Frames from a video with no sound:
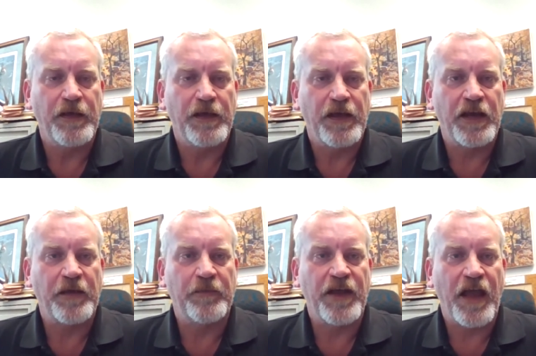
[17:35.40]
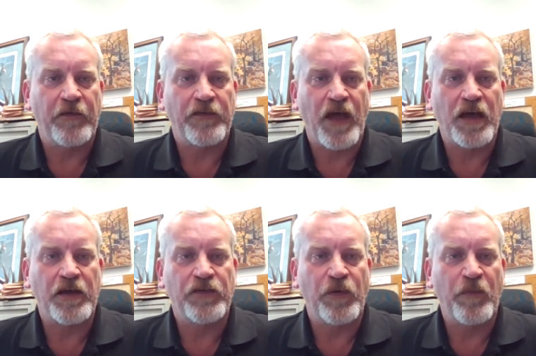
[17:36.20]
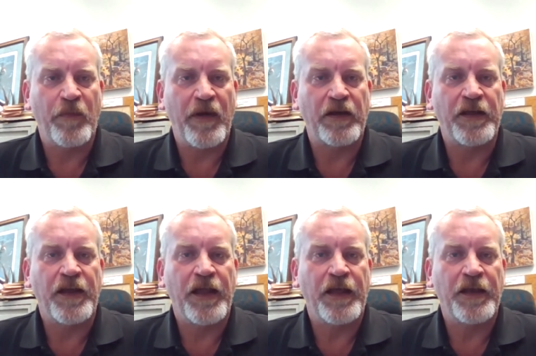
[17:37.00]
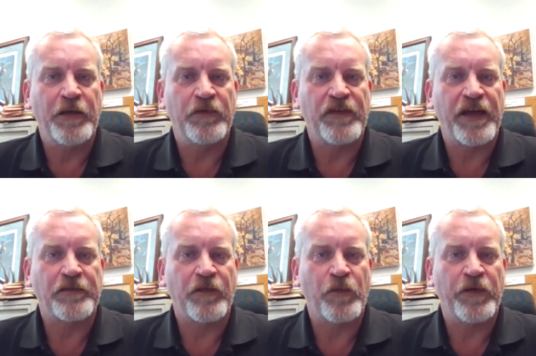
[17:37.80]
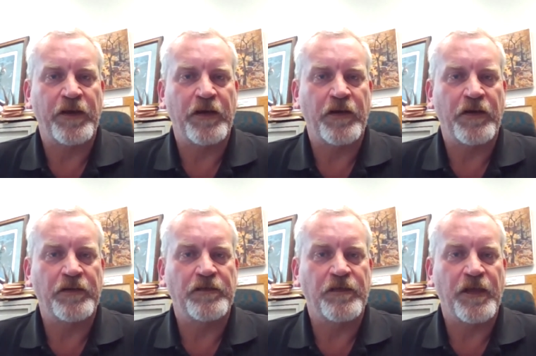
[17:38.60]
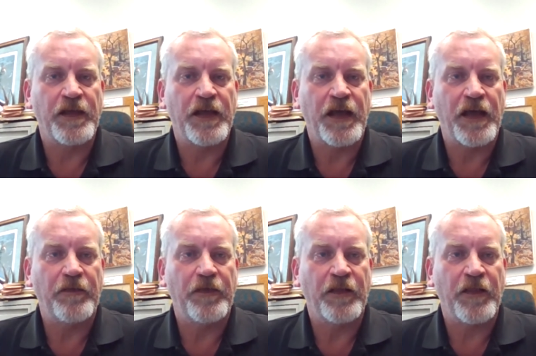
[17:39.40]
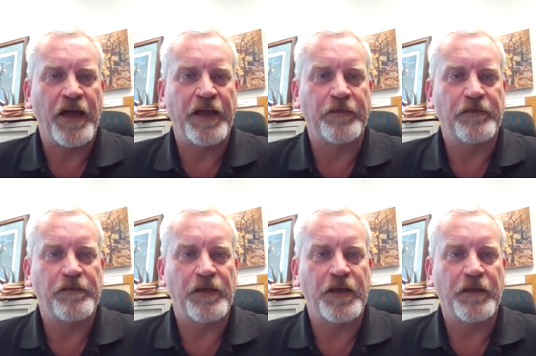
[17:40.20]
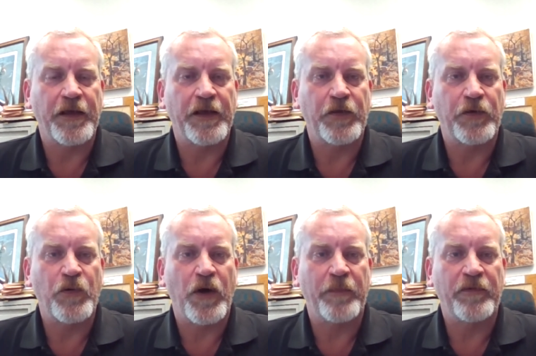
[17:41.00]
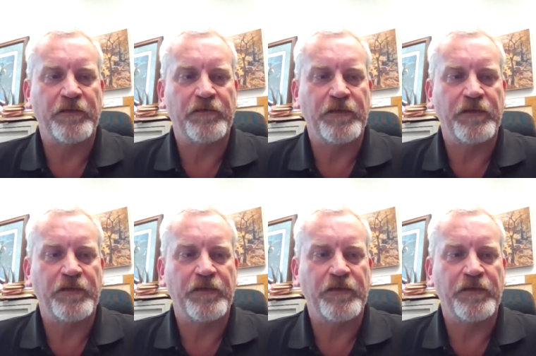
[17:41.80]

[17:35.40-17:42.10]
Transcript: getting them together, talking to them about it. And he was actually the one that encouraged the alliance, the landowner cooperative.